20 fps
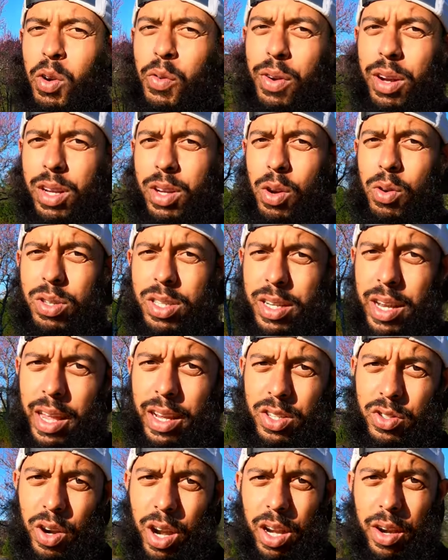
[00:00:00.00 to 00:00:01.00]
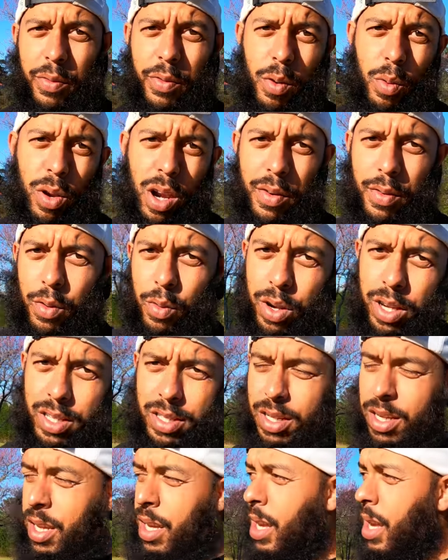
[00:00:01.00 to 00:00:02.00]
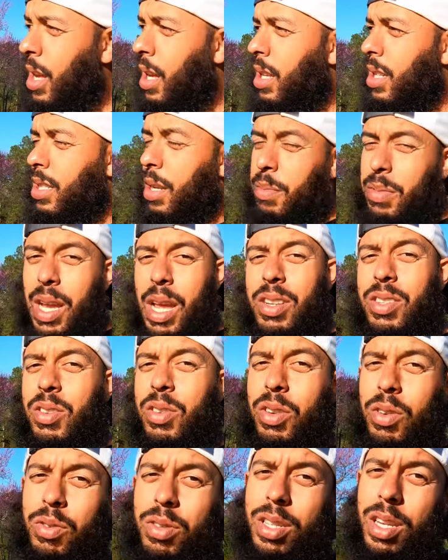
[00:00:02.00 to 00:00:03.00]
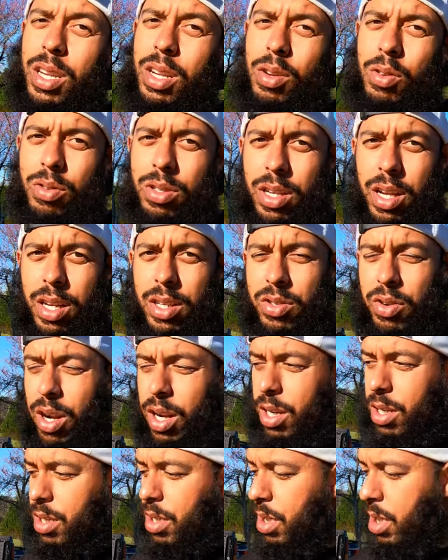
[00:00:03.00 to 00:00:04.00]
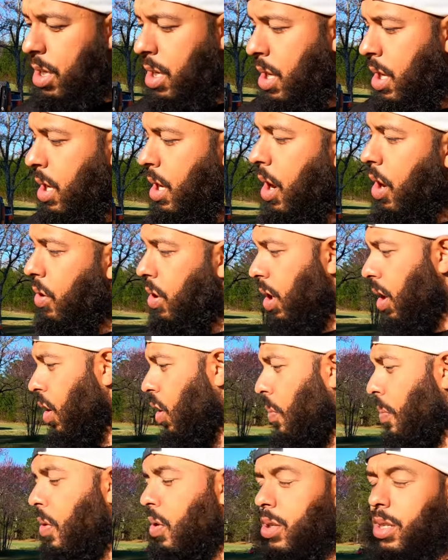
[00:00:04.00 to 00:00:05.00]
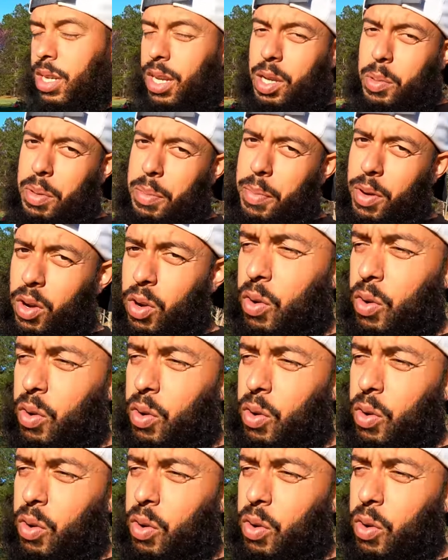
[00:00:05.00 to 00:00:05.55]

to move a gooseneck trailer for whatever reason, sometimes you do see gooseneck trailers on the load boards that need to be